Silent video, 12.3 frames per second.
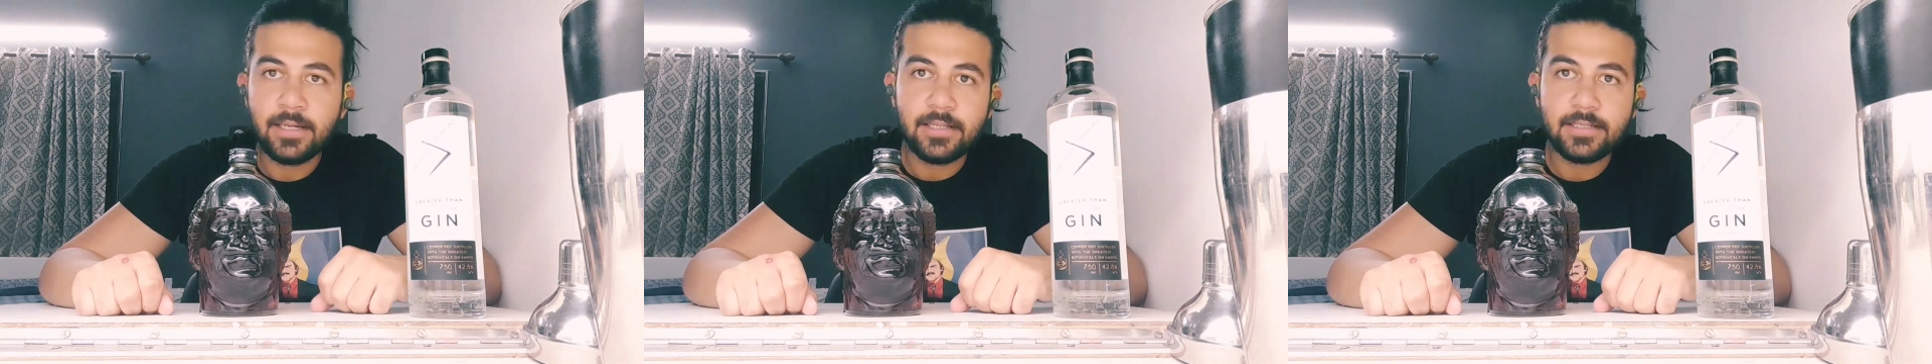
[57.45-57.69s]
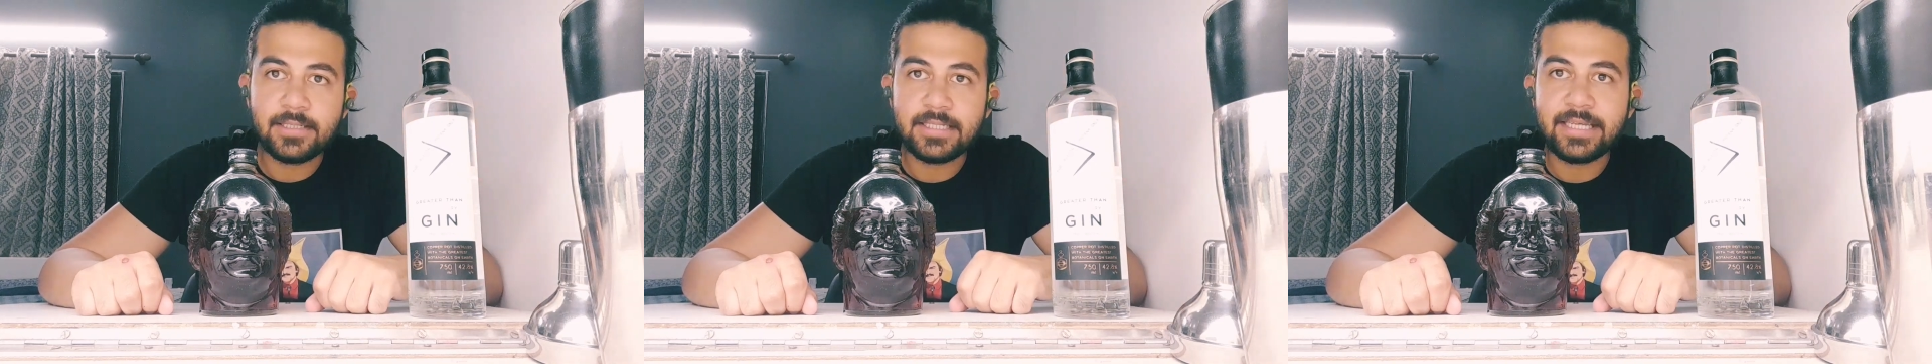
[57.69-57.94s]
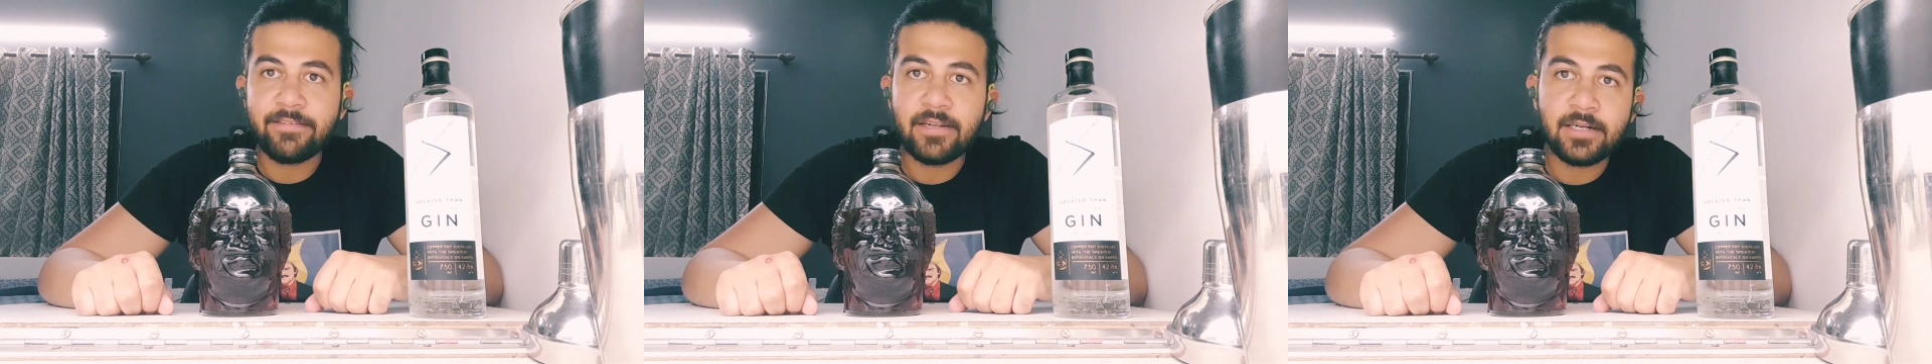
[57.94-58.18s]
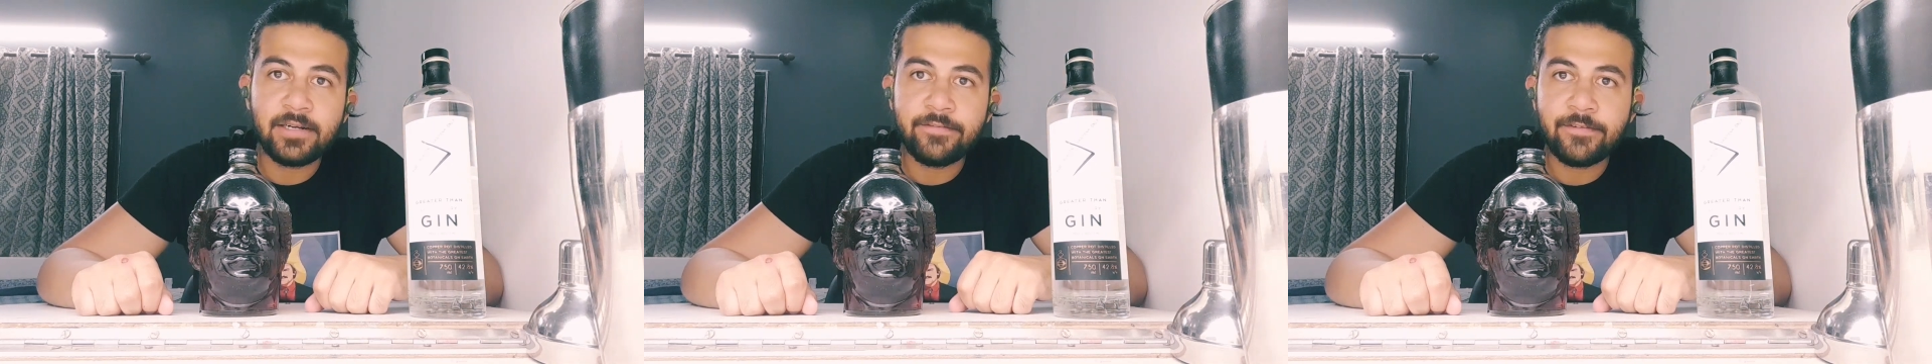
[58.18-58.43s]
This is
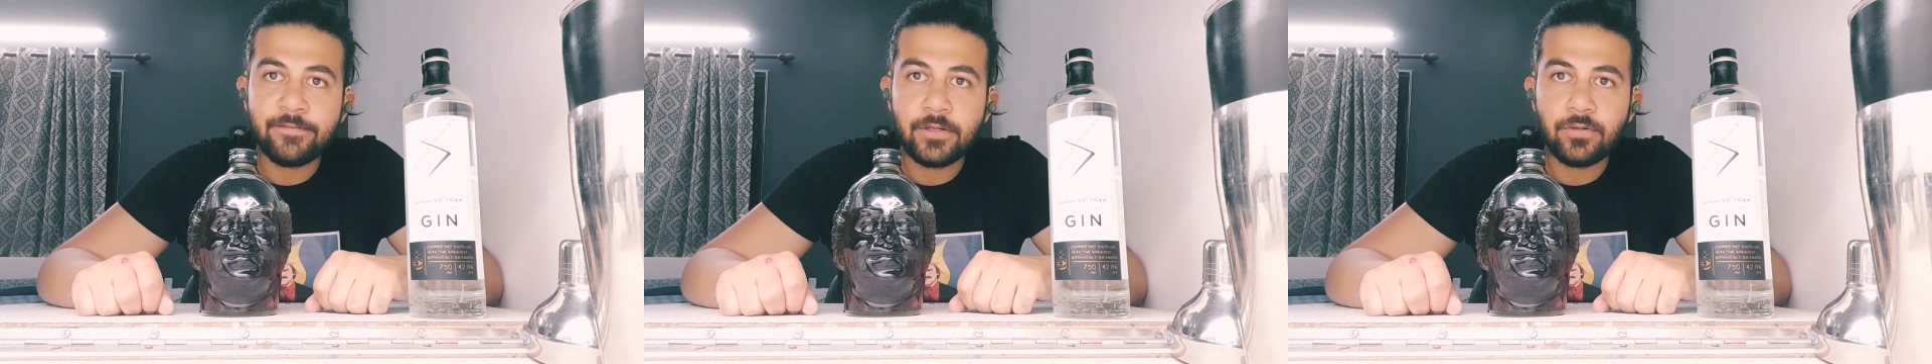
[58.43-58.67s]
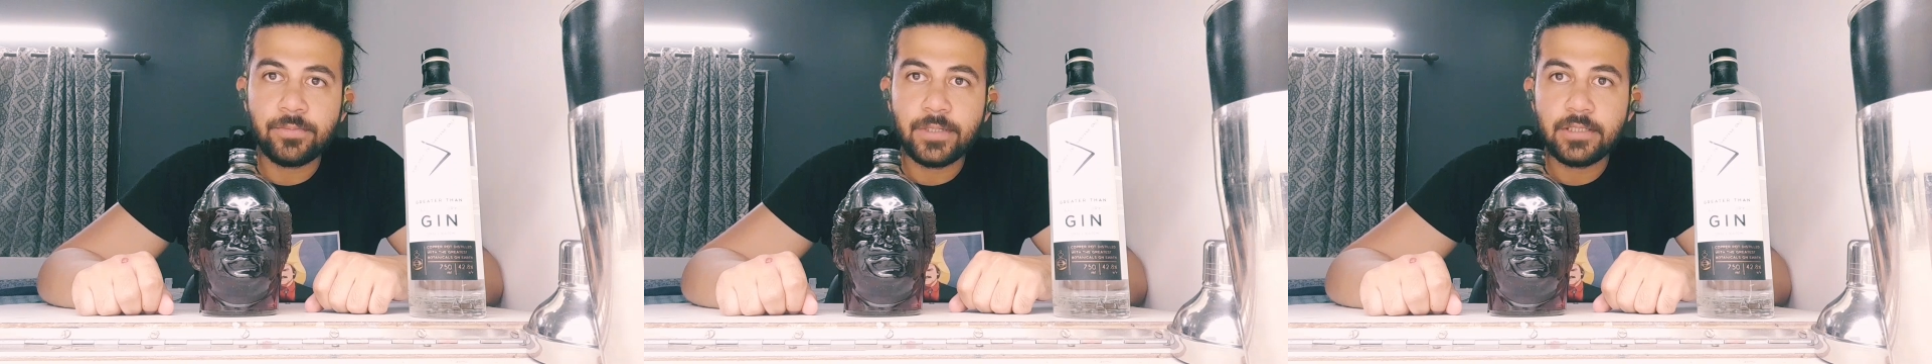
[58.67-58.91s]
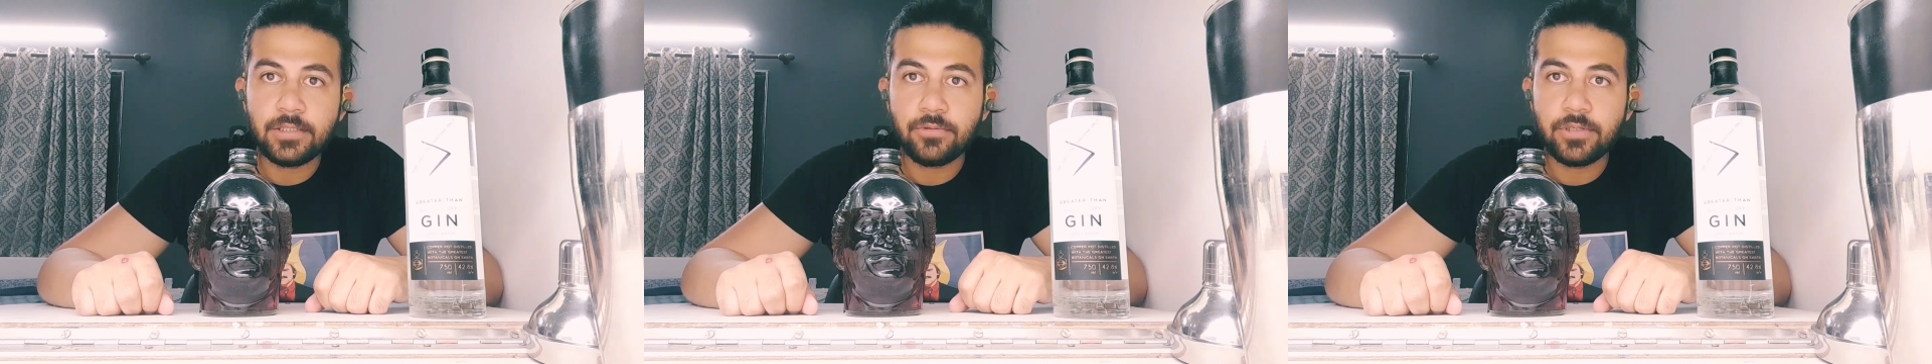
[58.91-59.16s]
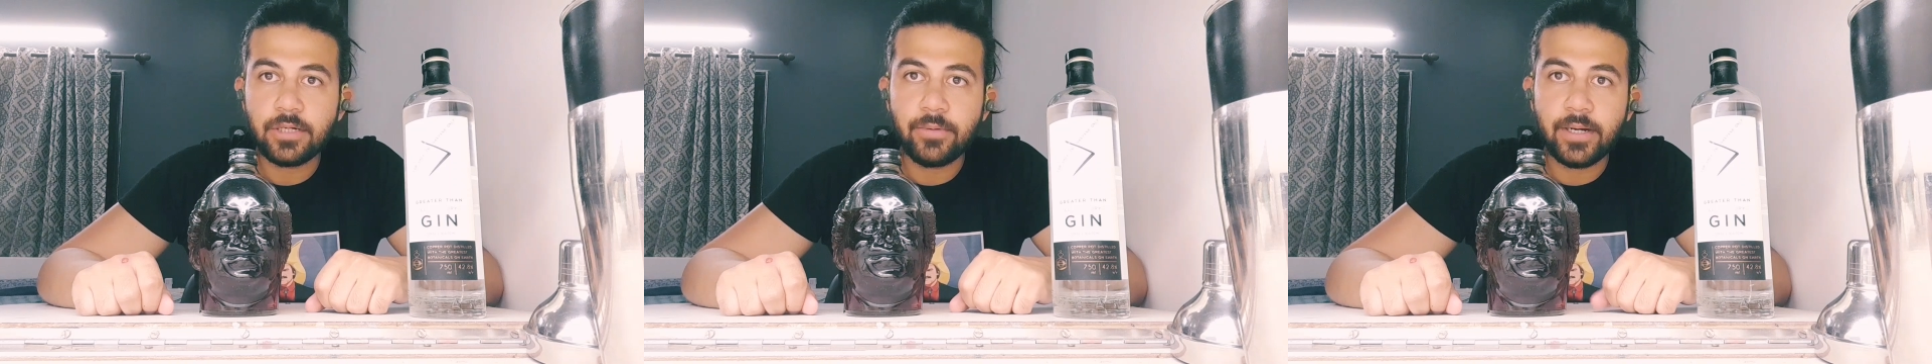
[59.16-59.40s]
750 rupees. You
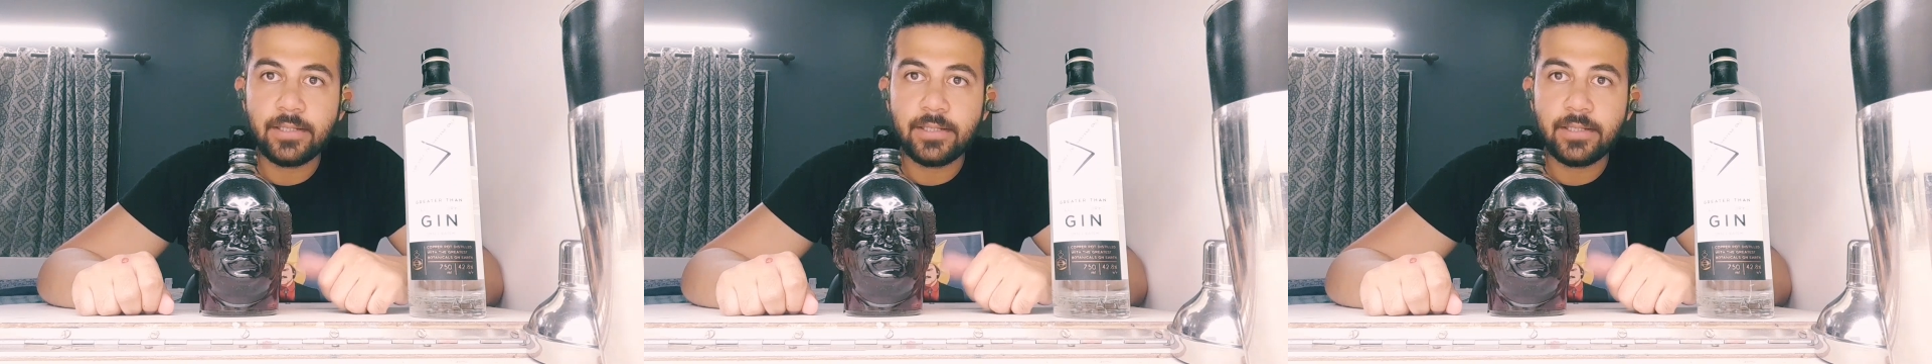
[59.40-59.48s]
require